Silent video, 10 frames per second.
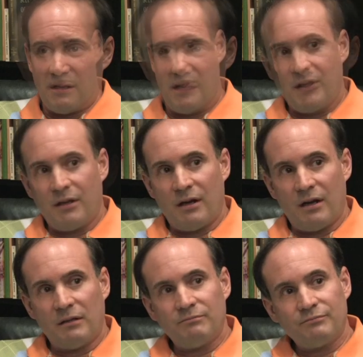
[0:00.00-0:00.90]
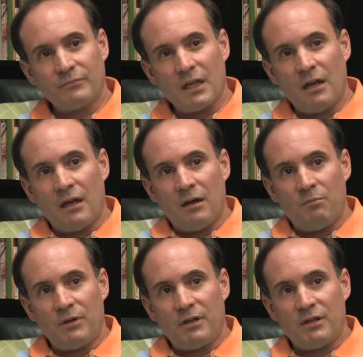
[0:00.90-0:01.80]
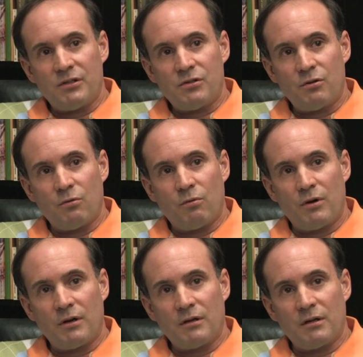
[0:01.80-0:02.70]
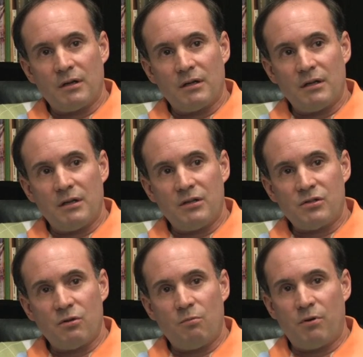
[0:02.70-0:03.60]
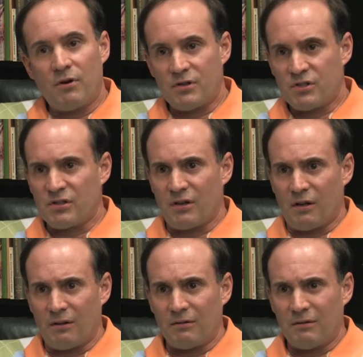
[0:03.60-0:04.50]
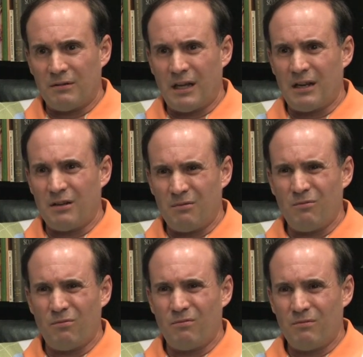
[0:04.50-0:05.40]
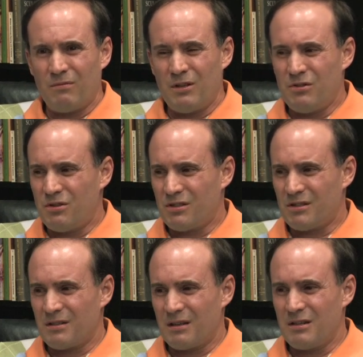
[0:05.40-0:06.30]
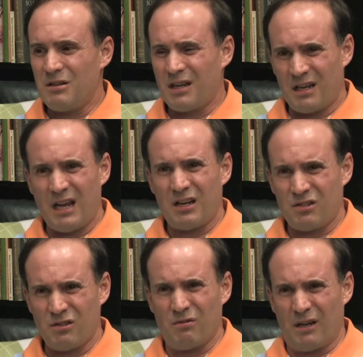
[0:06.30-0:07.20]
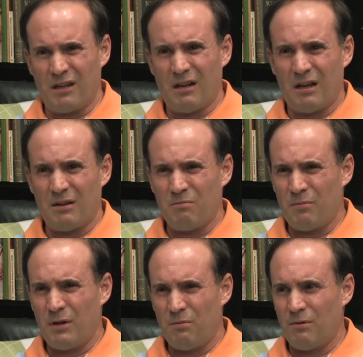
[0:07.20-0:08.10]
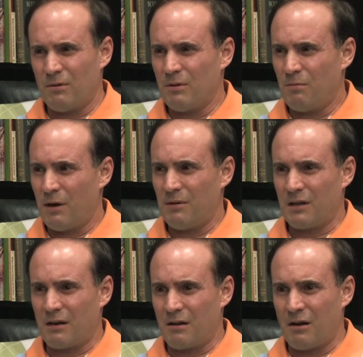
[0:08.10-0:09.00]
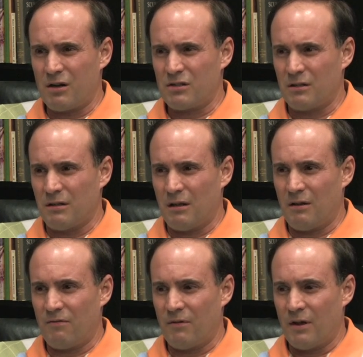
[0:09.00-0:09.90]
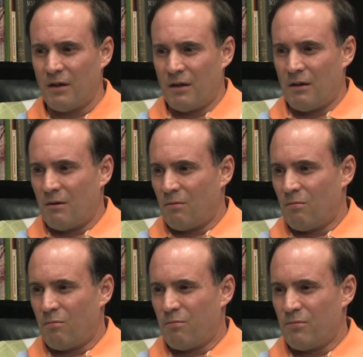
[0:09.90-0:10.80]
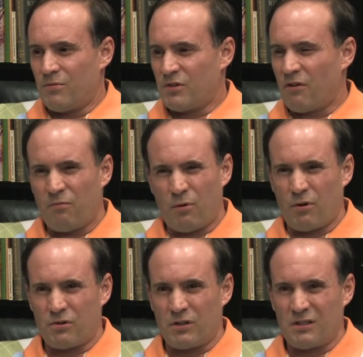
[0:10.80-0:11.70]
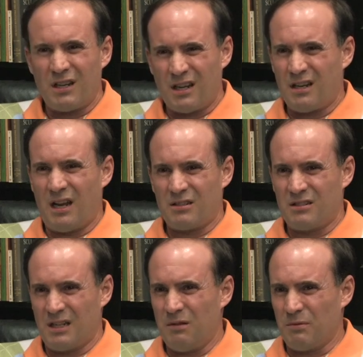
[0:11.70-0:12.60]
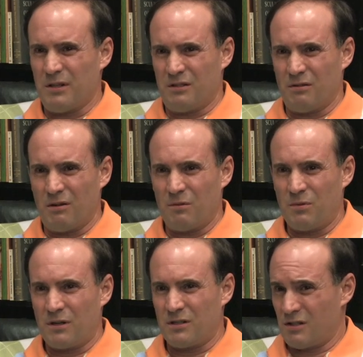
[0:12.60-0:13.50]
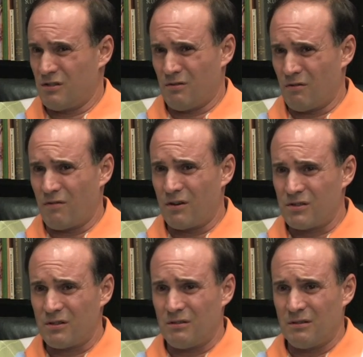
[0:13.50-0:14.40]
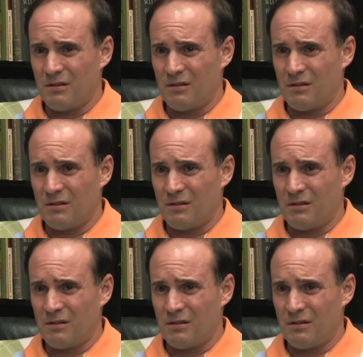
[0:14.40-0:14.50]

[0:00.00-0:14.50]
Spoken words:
I think because her work is so personal that you connect to it. The public at large love self-portraits. They connect deeply to it because it's universal.